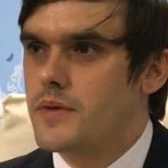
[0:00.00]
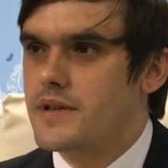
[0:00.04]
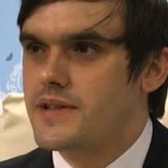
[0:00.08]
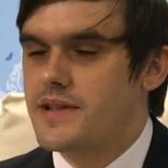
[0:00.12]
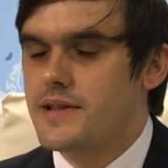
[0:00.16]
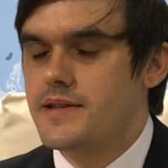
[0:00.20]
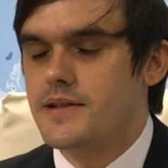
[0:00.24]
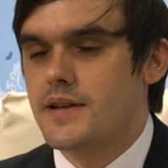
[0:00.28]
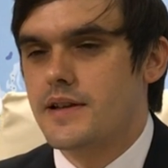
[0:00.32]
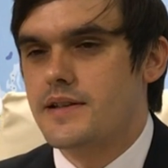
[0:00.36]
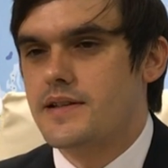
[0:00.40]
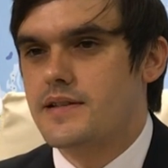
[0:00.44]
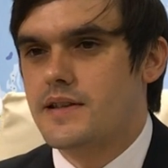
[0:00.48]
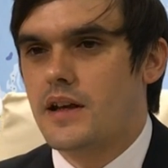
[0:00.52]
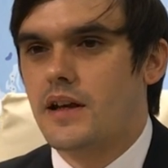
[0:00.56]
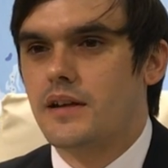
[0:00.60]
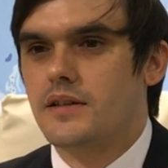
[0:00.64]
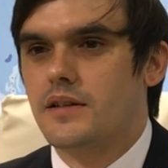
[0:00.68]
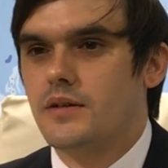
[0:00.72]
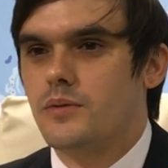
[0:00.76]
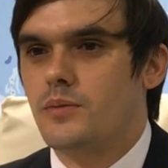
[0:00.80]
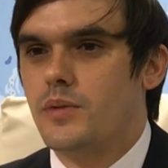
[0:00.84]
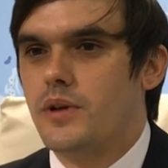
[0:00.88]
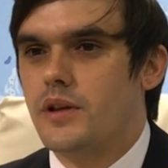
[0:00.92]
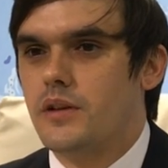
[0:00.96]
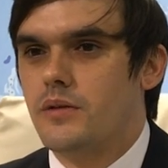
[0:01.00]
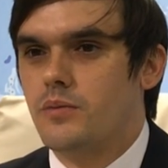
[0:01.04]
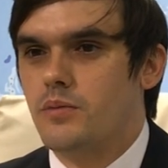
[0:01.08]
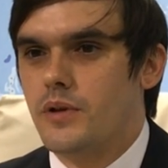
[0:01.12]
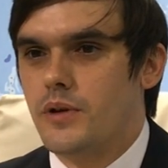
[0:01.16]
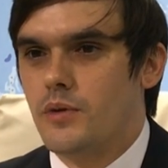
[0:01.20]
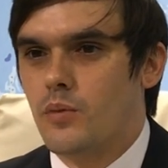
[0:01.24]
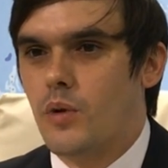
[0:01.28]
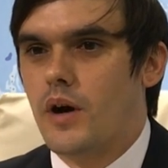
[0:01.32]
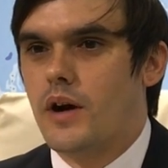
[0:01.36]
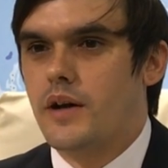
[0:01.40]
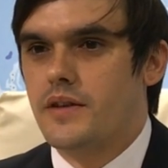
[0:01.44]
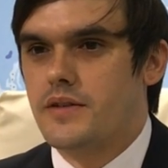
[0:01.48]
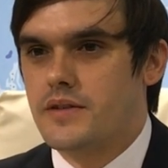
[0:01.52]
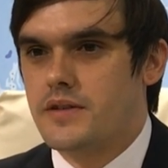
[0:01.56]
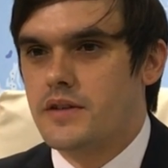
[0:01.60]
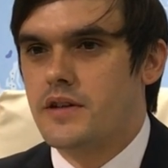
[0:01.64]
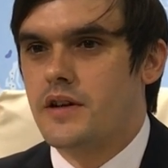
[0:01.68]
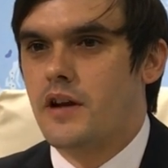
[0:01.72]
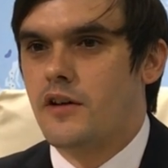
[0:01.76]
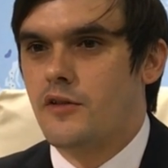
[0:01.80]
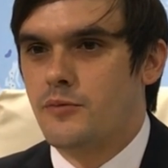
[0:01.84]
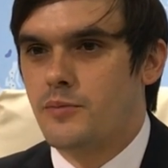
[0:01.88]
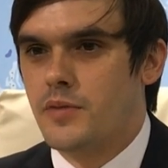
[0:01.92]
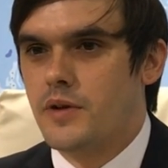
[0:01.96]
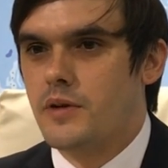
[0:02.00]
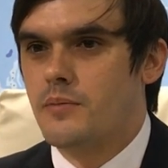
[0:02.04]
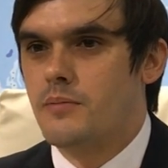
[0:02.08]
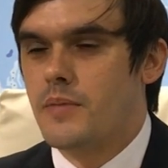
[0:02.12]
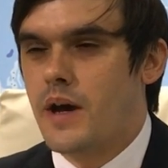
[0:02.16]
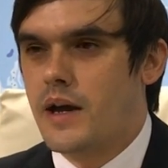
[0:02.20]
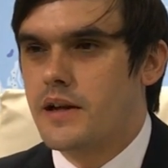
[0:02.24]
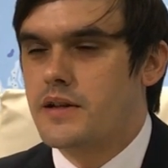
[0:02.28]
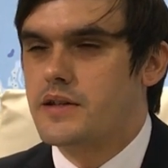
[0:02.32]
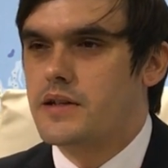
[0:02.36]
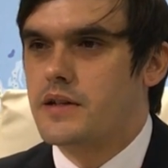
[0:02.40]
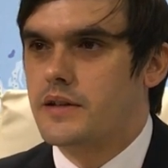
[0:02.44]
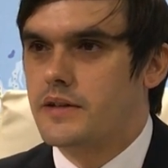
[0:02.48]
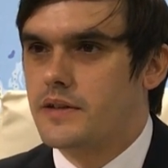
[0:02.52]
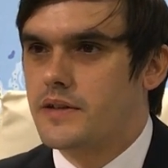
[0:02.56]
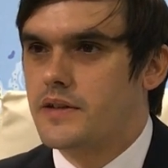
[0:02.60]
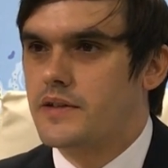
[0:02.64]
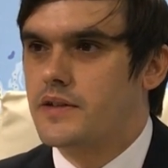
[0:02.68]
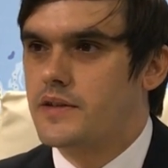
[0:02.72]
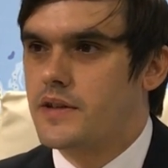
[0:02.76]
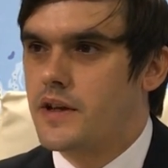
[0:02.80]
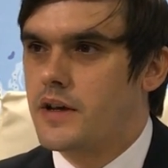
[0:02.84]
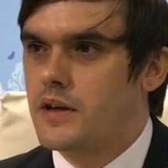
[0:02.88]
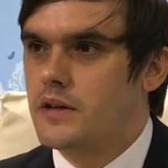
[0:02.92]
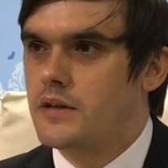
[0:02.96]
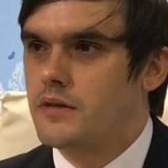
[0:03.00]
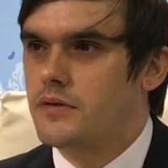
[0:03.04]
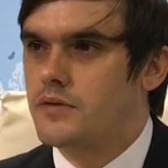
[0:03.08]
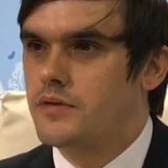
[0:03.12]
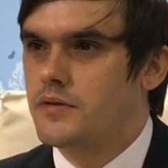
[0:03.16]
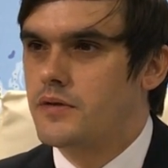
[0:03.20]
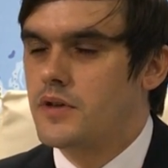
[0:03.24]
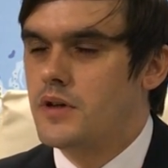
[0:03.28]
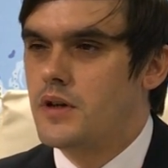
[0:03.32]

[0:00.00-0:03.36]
since I started with YSG, I've been managing to save,